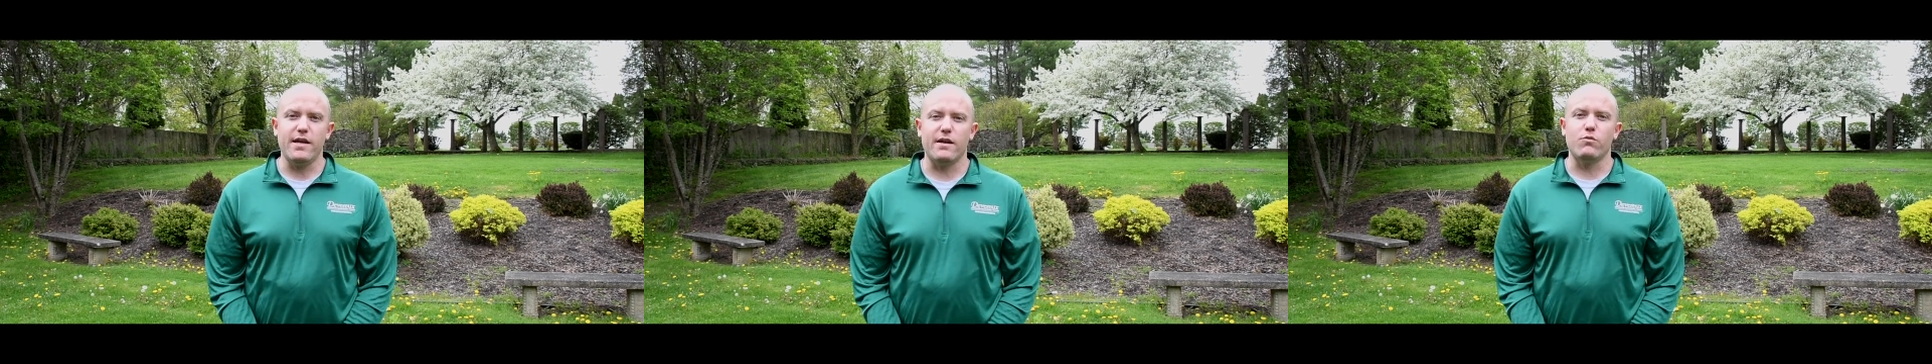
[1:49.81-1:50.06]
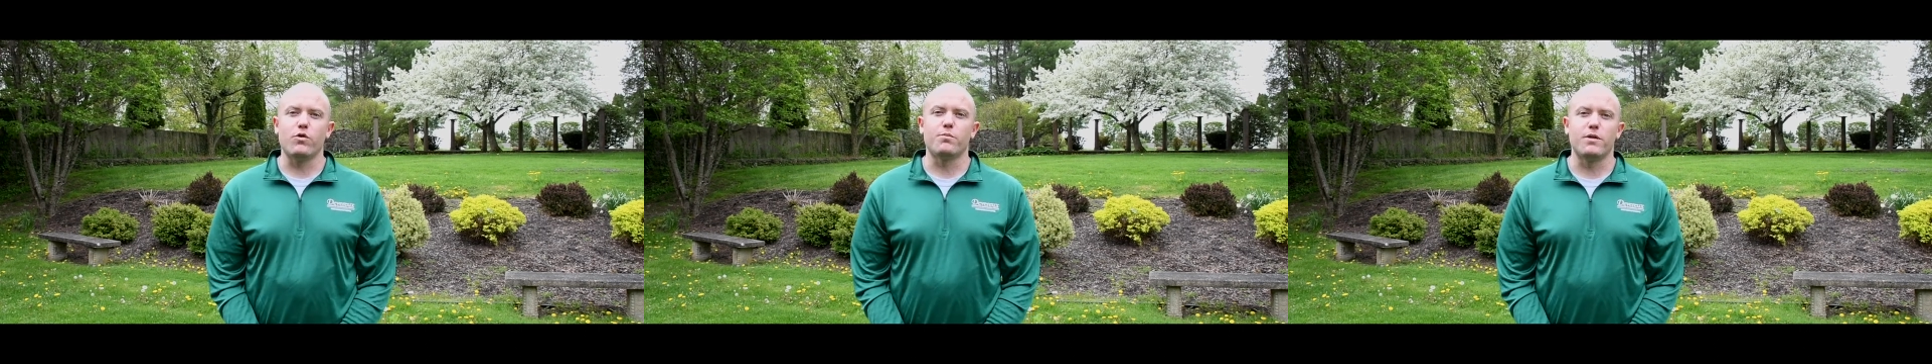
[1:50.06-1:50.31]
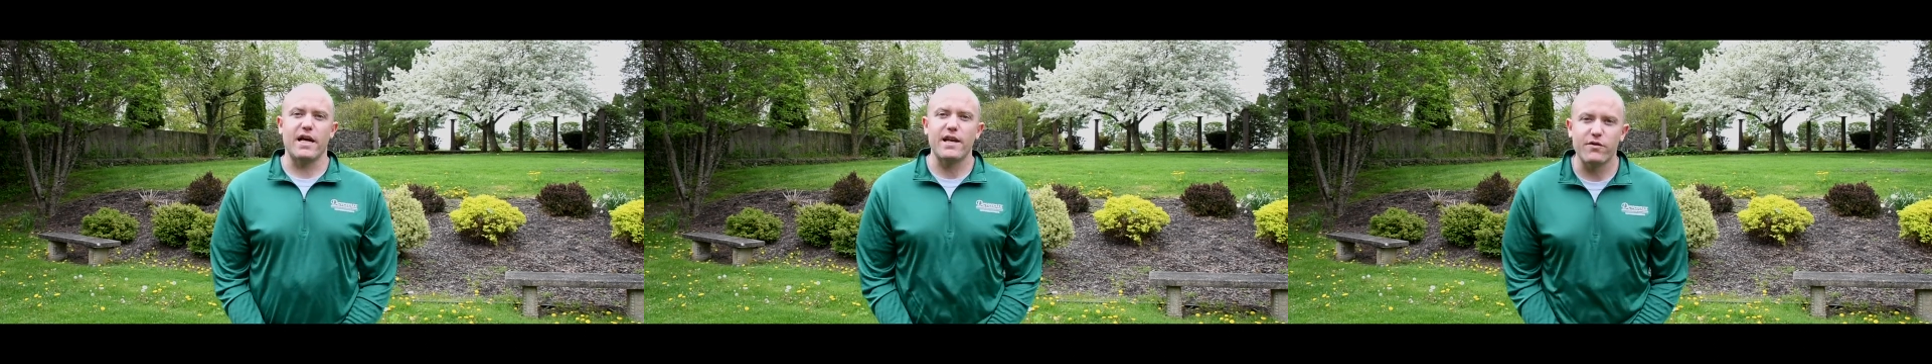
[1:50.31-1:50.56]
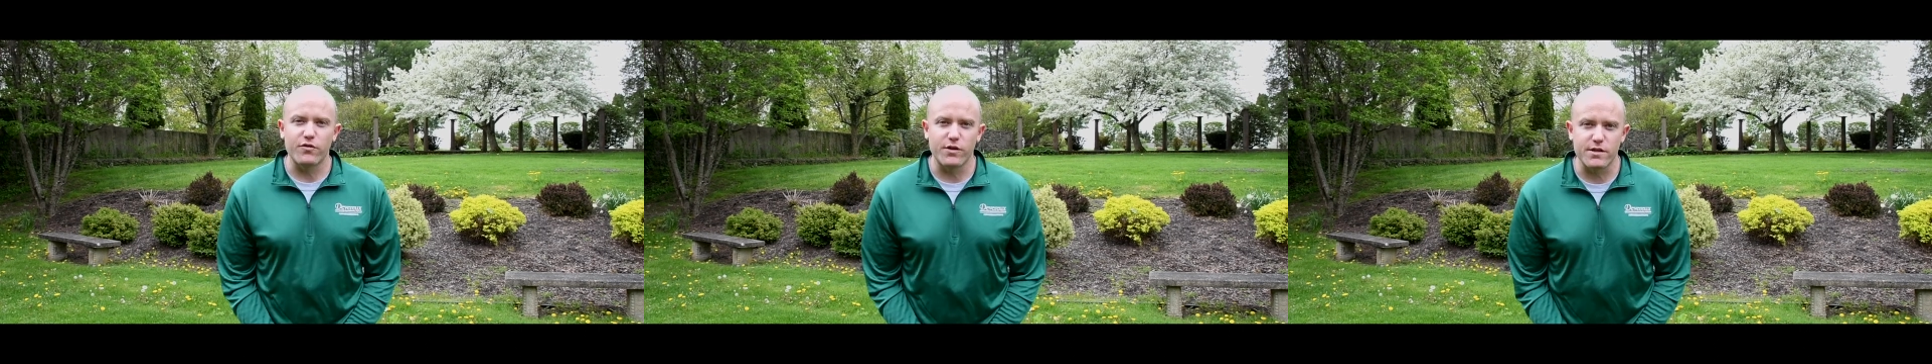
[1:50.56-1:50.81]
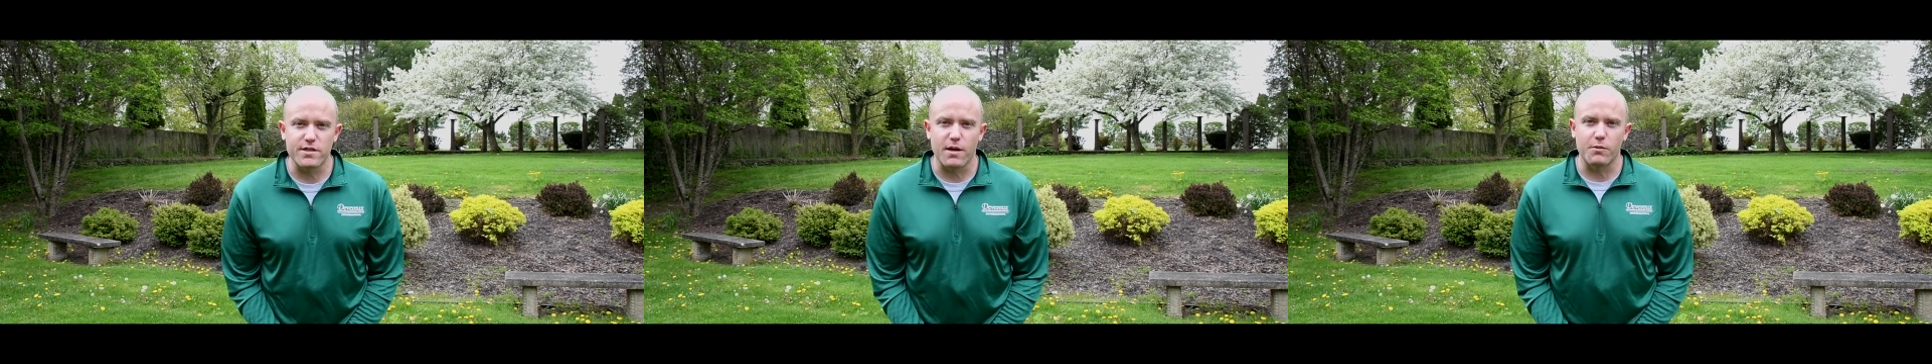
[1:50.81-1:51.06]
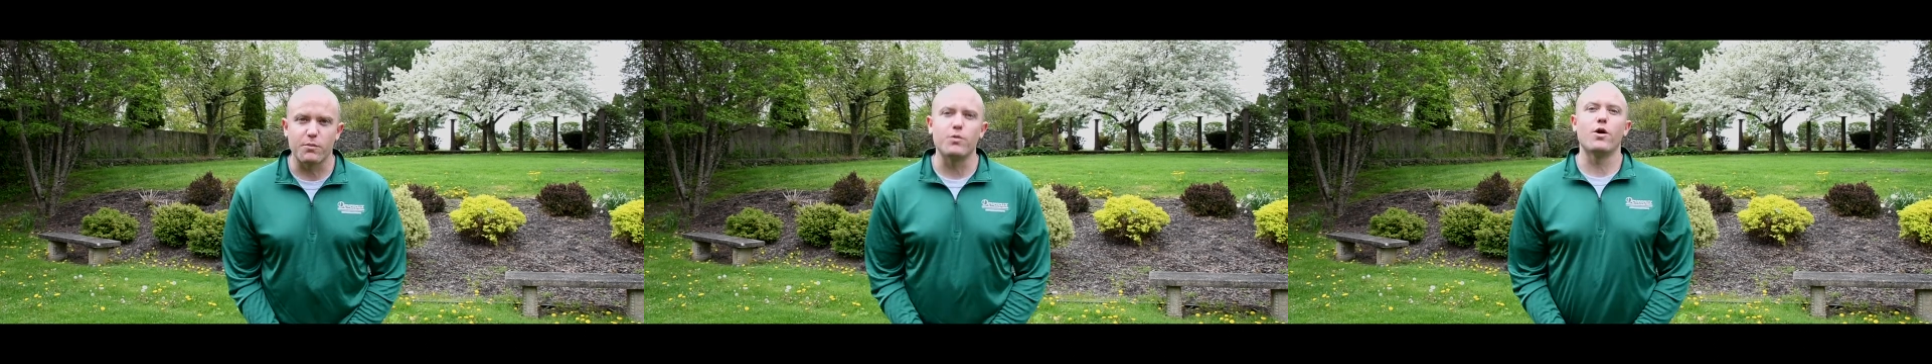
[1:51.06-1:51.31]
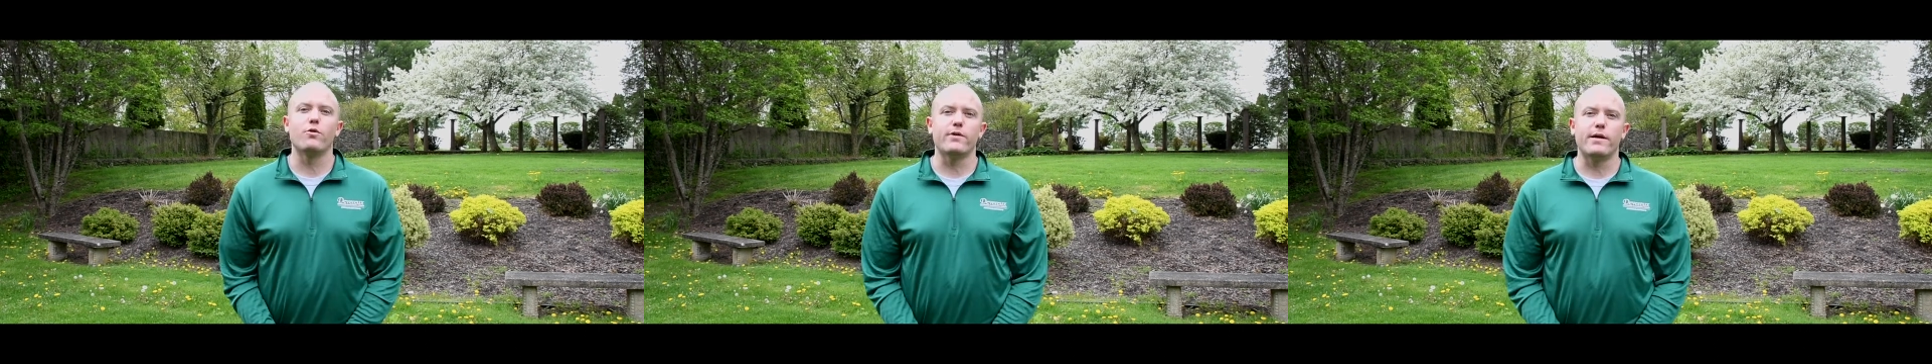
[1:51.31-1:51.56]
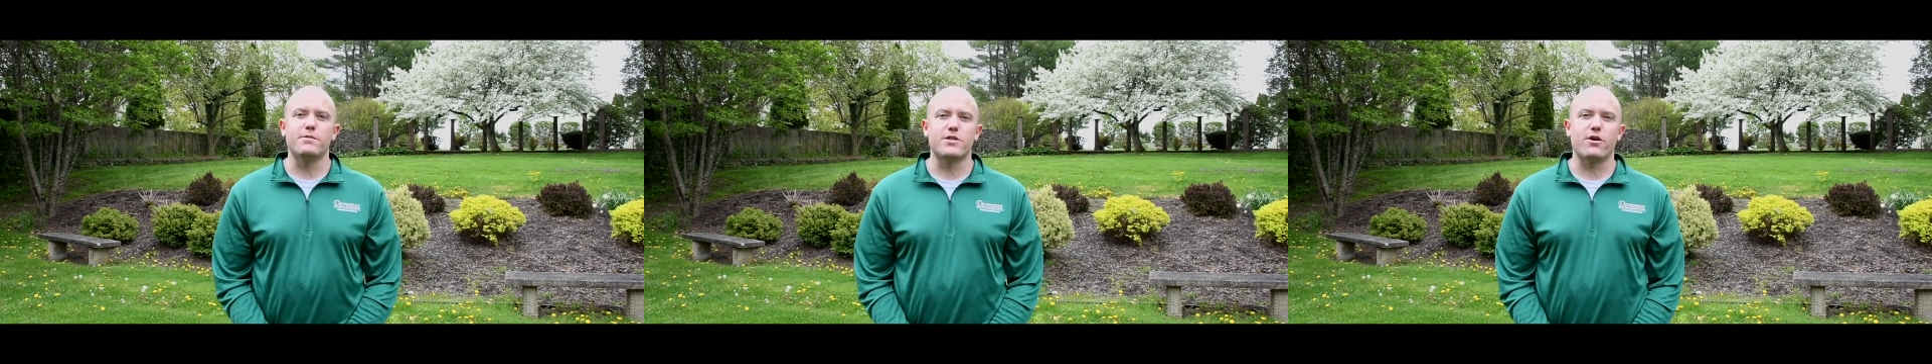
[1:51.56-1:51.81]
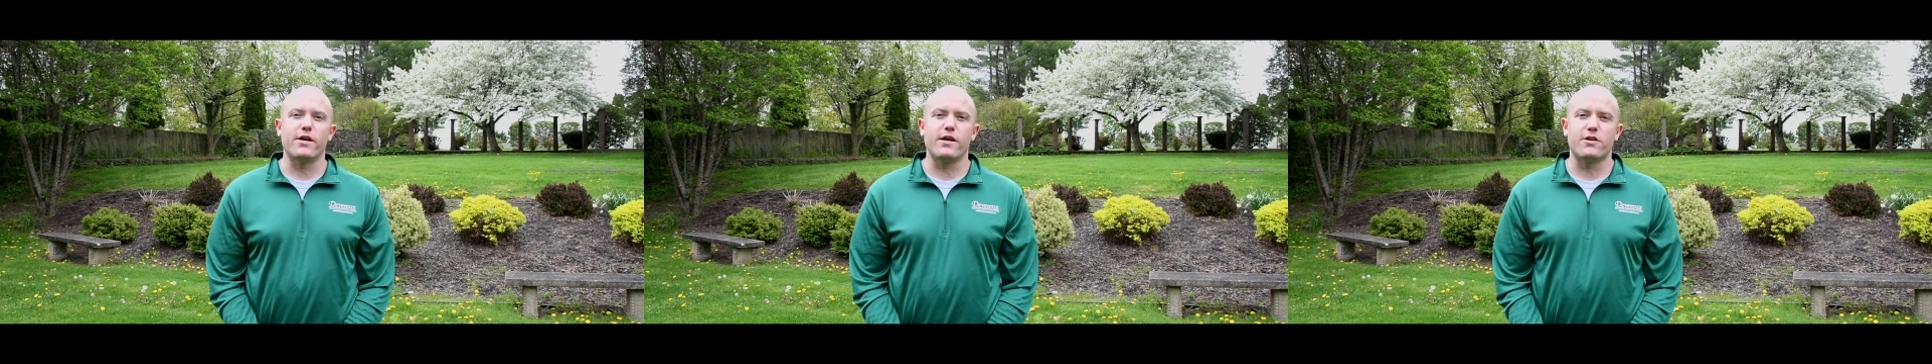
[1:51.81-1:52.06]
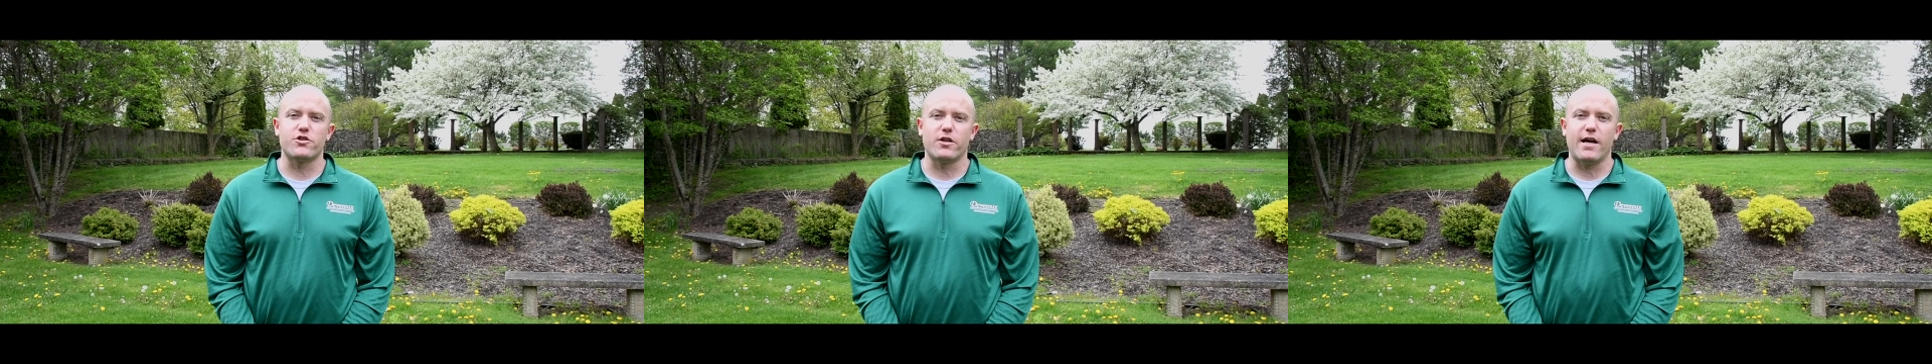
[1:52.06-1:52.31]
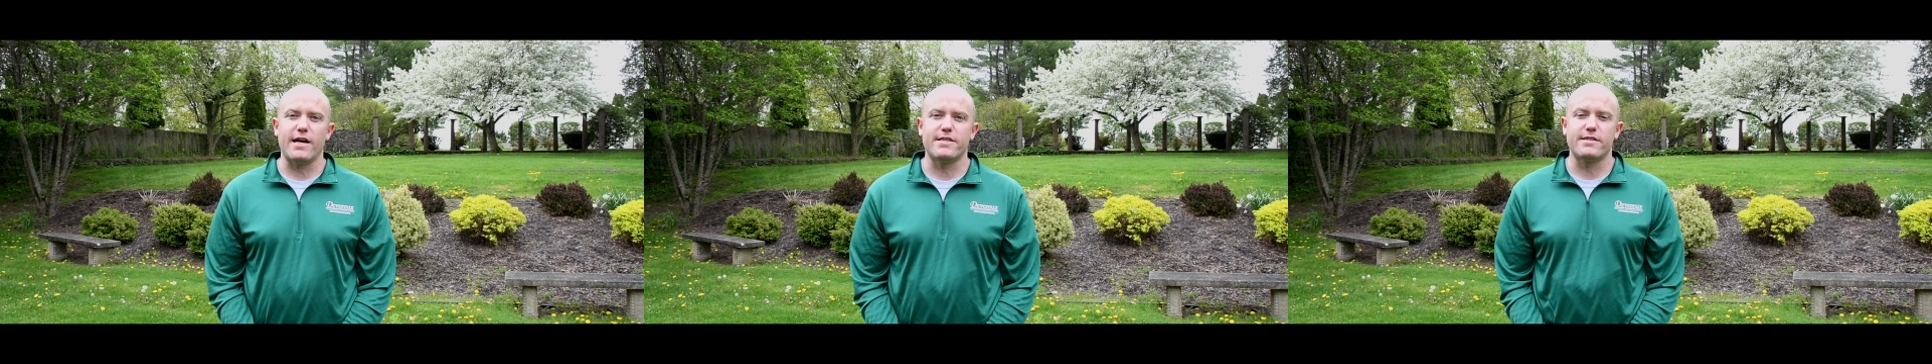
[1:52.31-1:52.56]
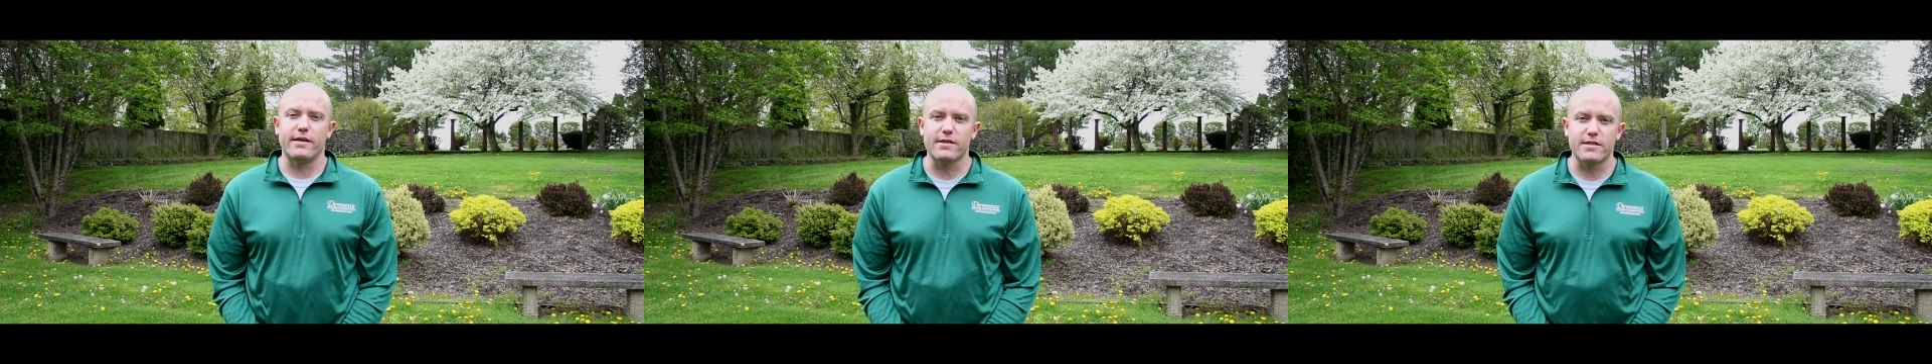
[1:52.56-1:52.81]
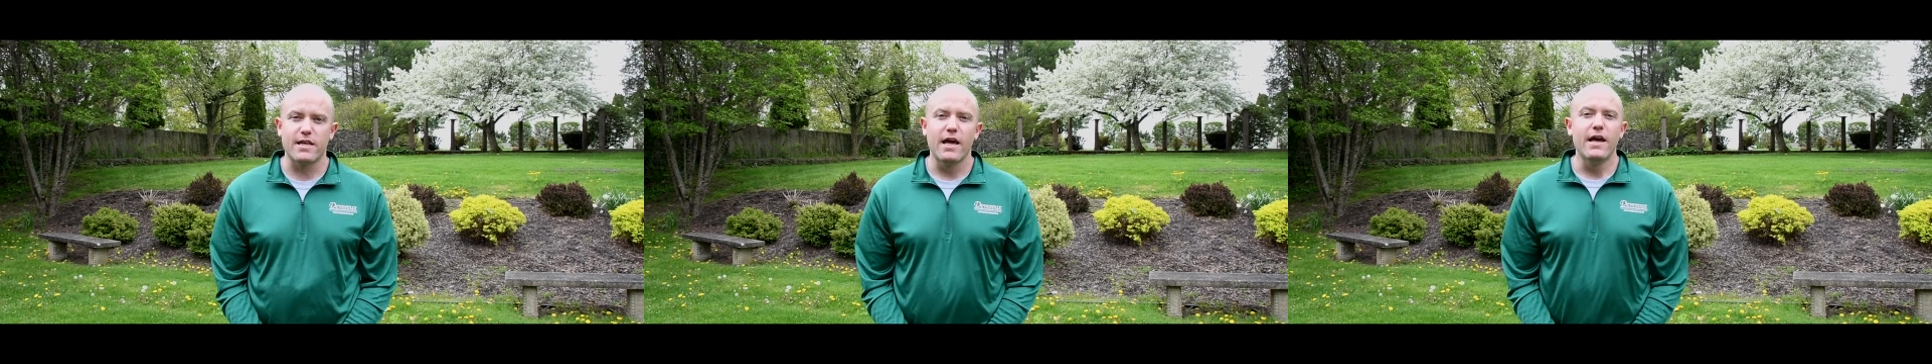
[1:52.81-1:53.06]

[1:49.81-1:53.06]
And we're planning for the summer program starting on July 6th,